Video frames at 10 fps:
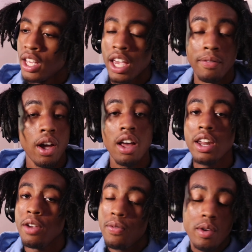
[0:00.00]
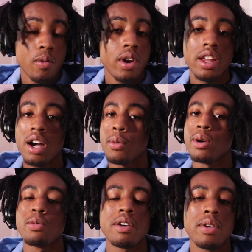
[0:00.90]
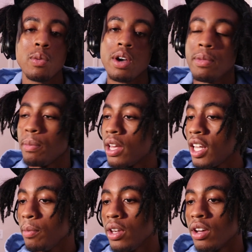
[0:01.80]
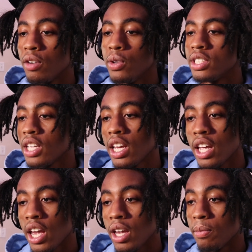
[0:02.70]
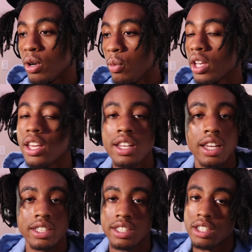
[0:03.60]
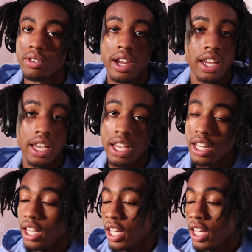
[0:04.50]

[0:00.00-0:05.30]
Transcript: if y'all, if any one of y'all want to one v one me, man, let me know if you staying at A, bro. We can get that shit cracking any